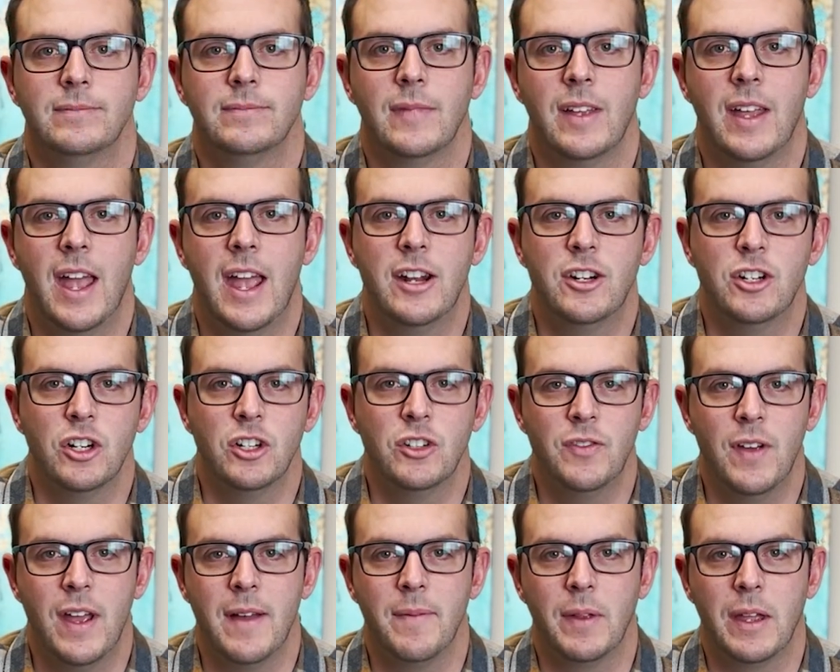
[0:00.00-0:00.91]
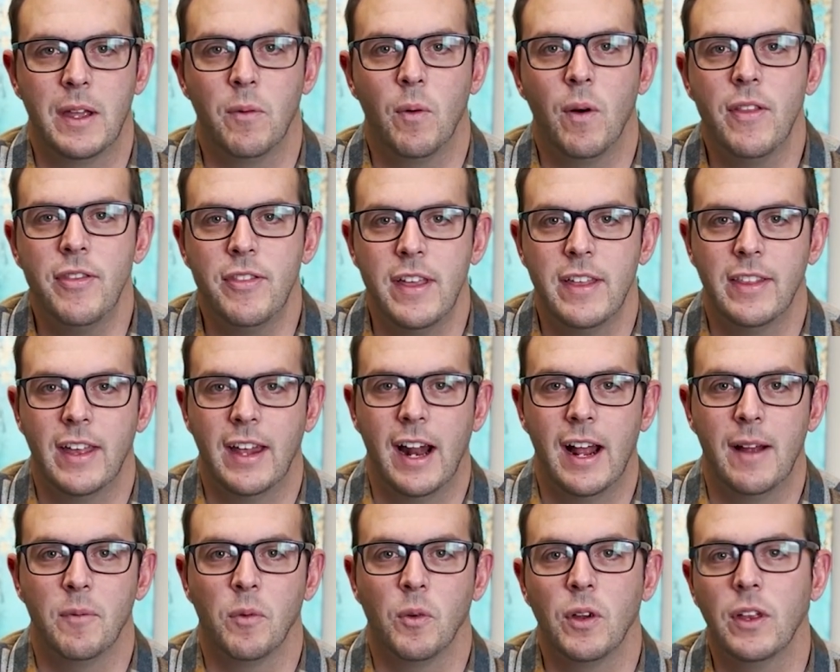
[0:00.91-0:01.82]
Hey, church family. One thing that
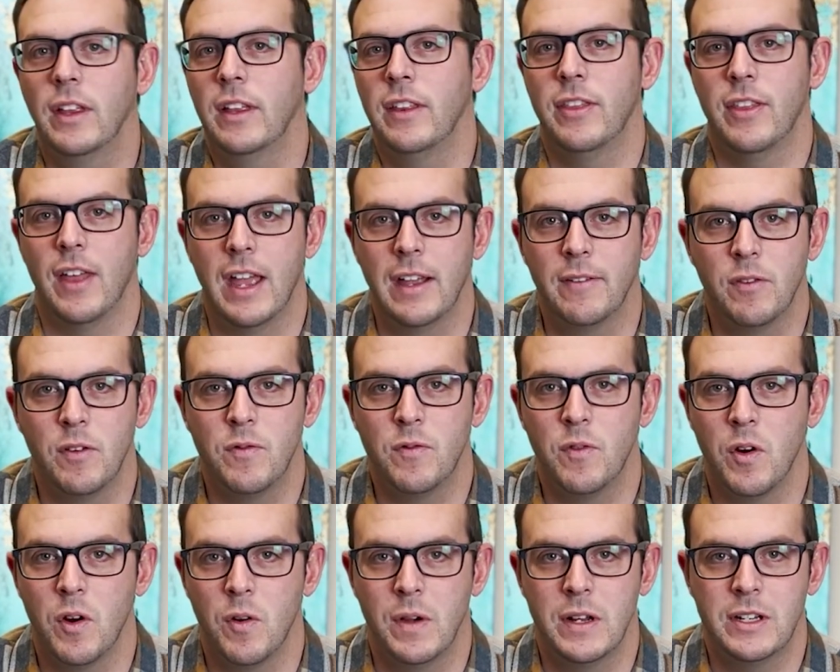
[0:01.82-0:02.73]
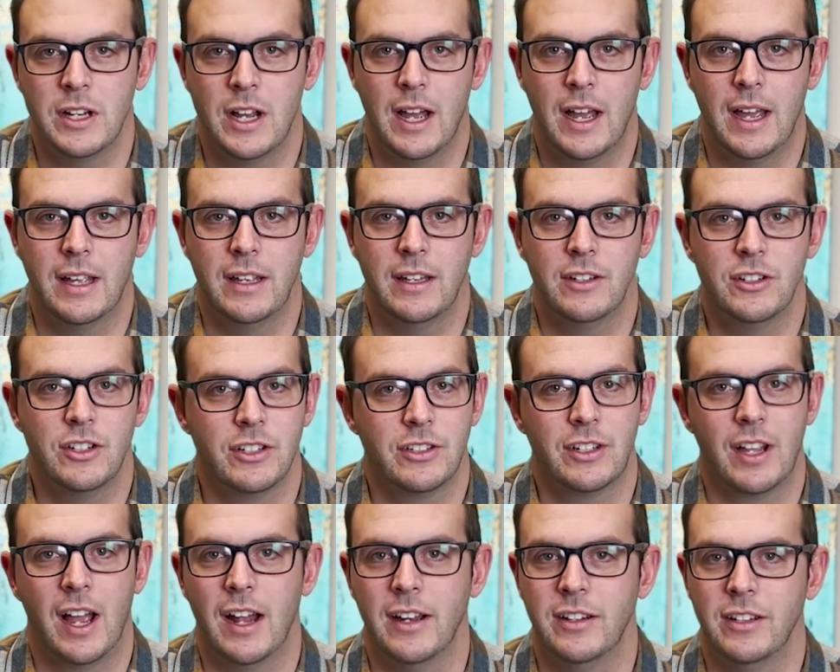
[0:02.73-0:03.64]
I'm really thankful for, which I just
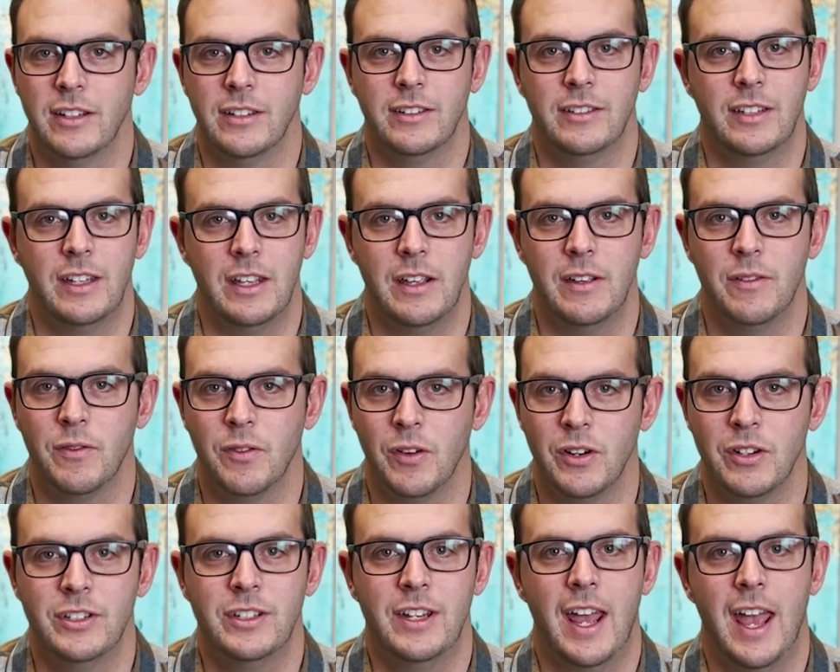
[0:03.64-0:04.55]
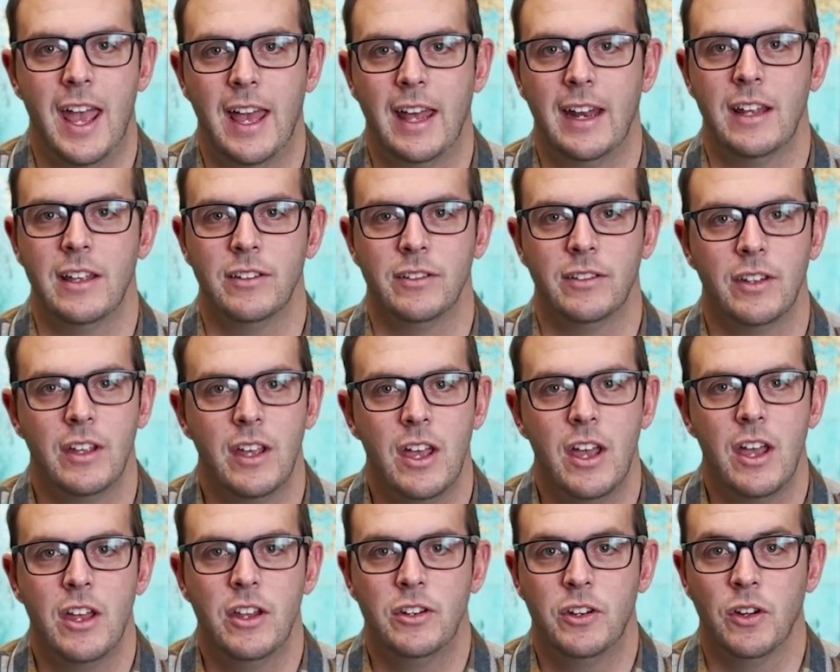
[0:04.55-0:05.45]
got to see firsthand, is
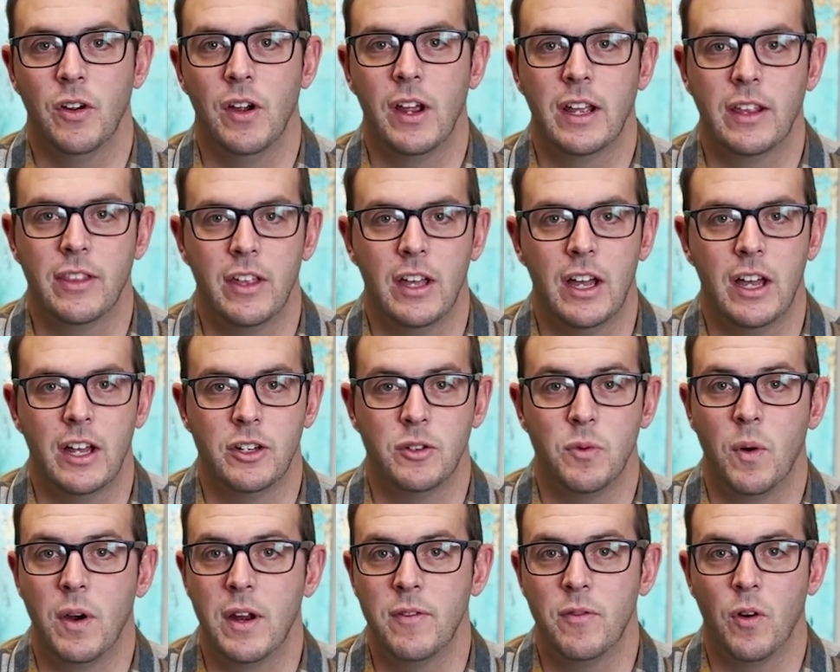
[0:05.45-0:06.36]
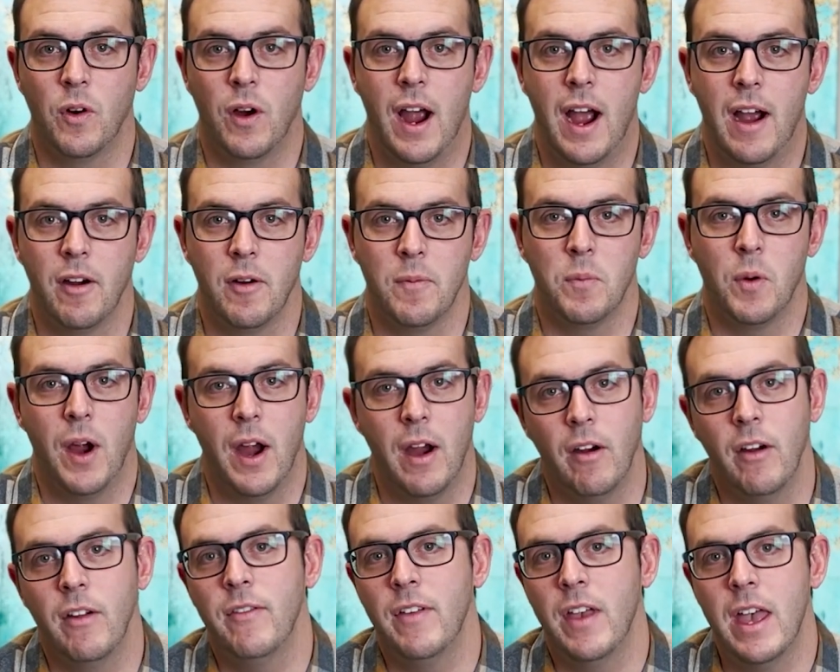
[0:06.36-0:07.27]
during the 24-hour prayer
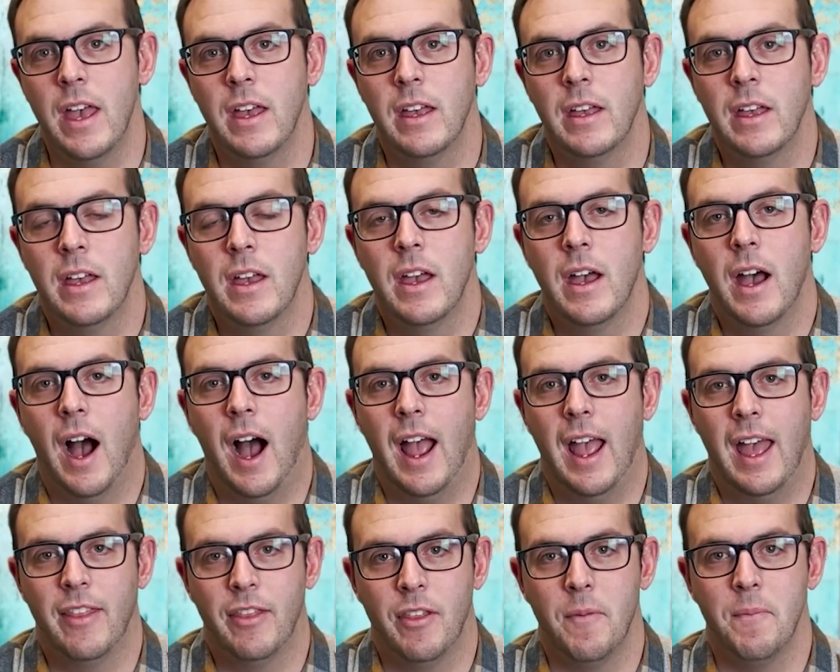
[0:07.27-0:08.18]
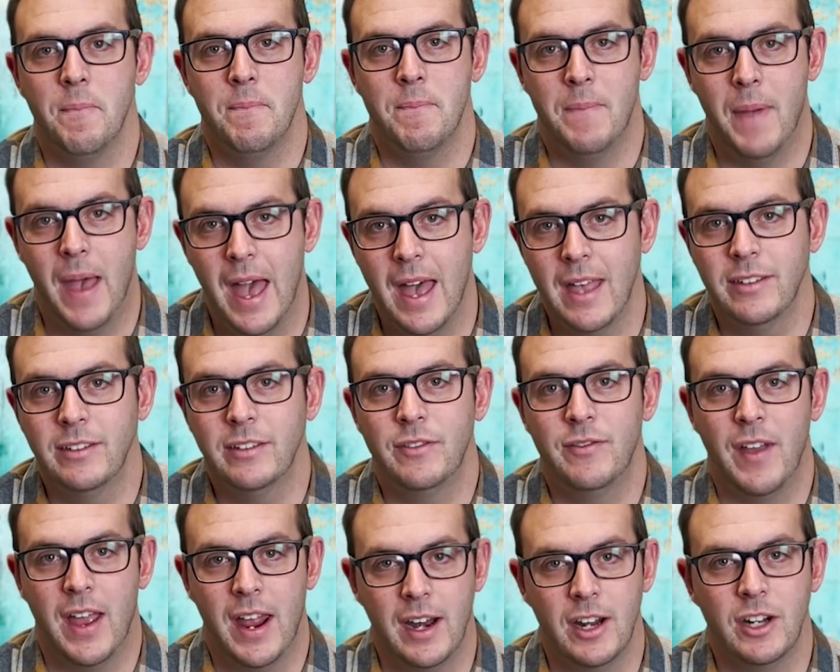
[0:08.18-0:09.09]
event, I had the best
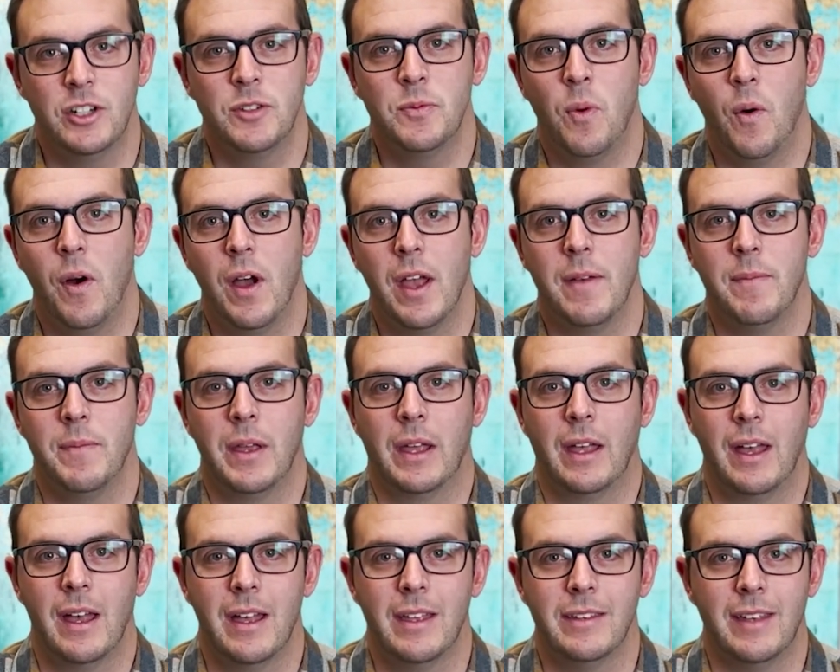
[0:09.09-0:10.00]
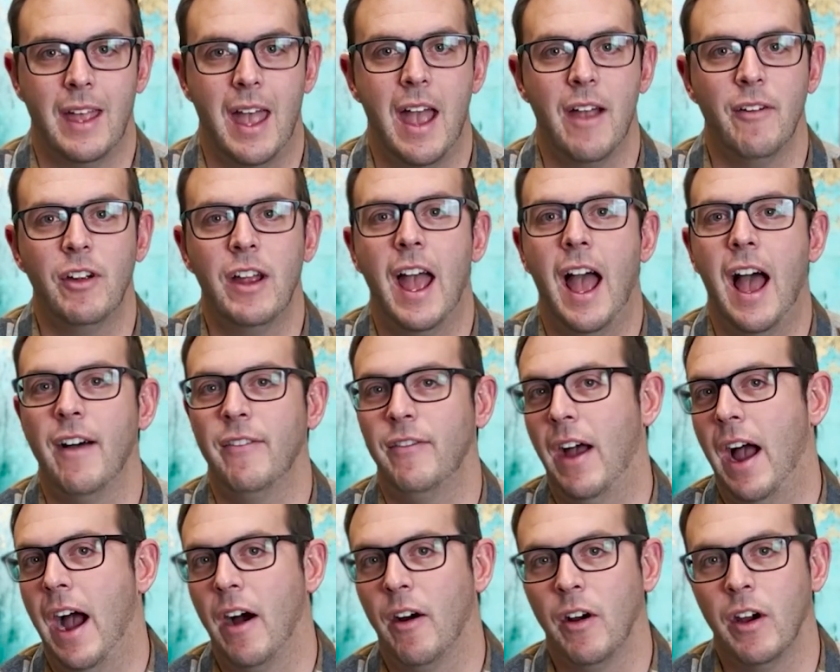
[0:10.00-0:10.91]
vantage point because every half
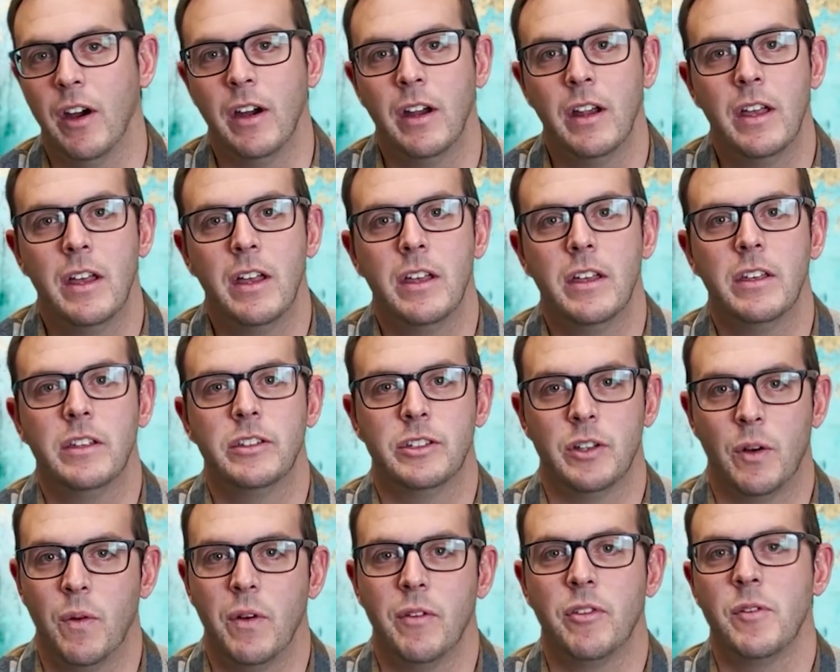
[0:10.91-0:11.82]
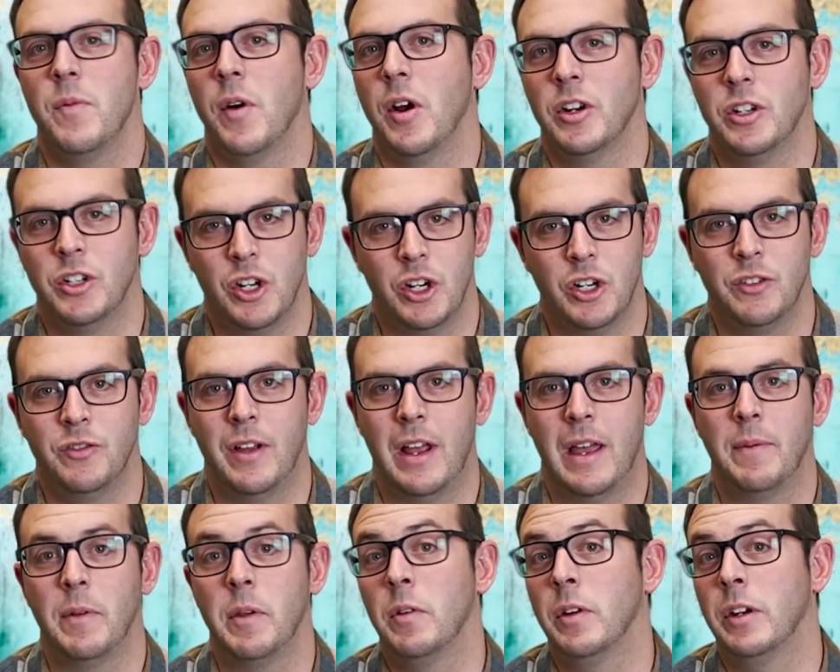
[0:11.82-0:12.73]
hour, someone from our church
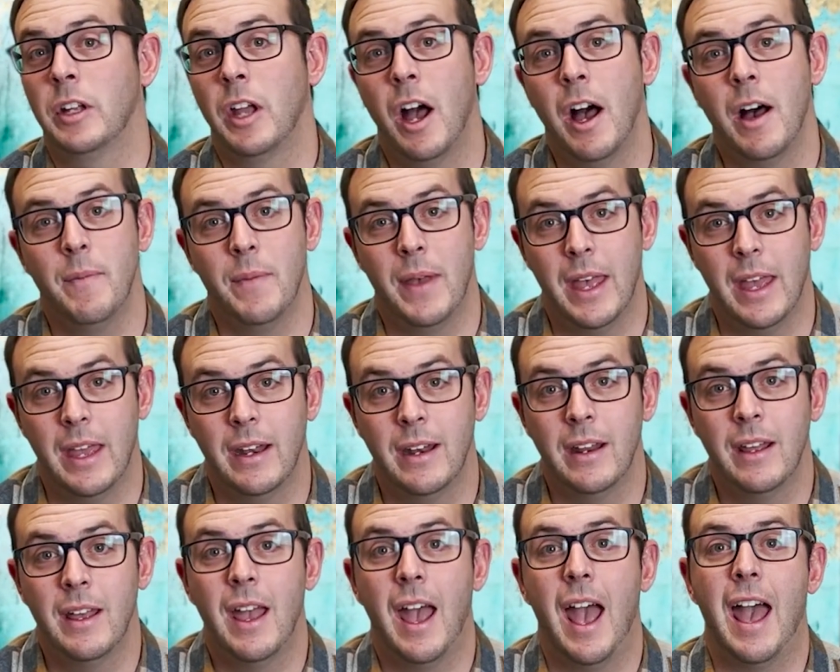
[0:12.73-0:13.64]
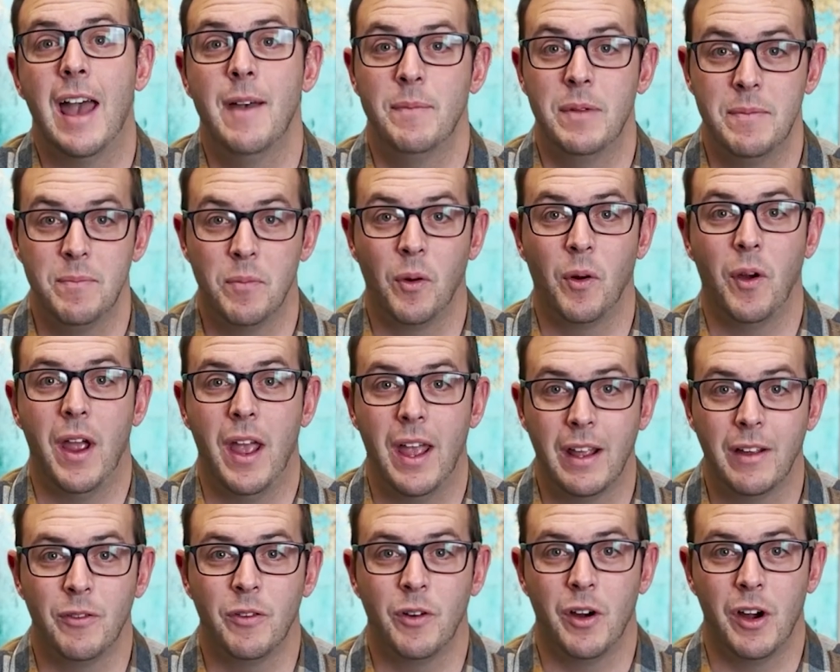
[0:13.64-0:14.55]
family would come in and be
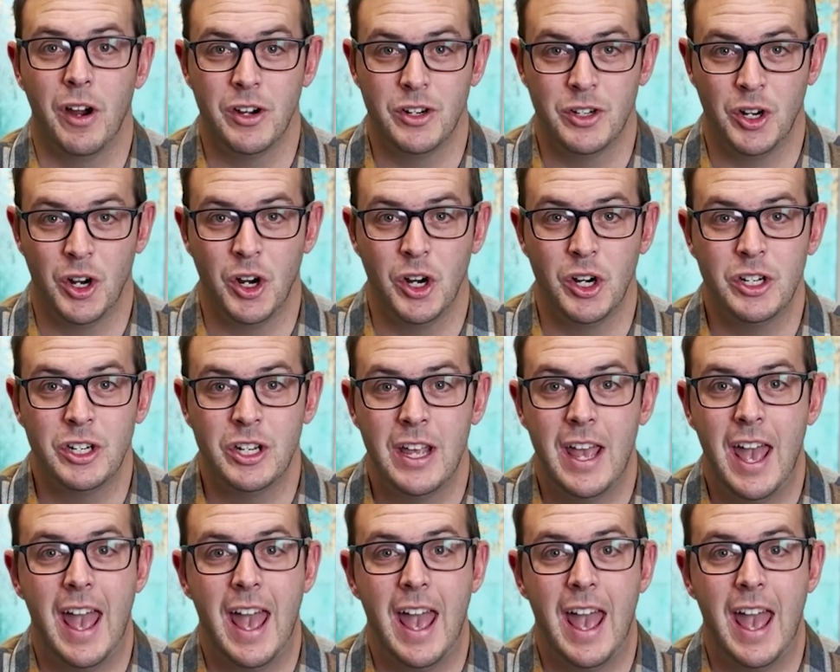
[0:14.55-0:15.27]
praying for our church.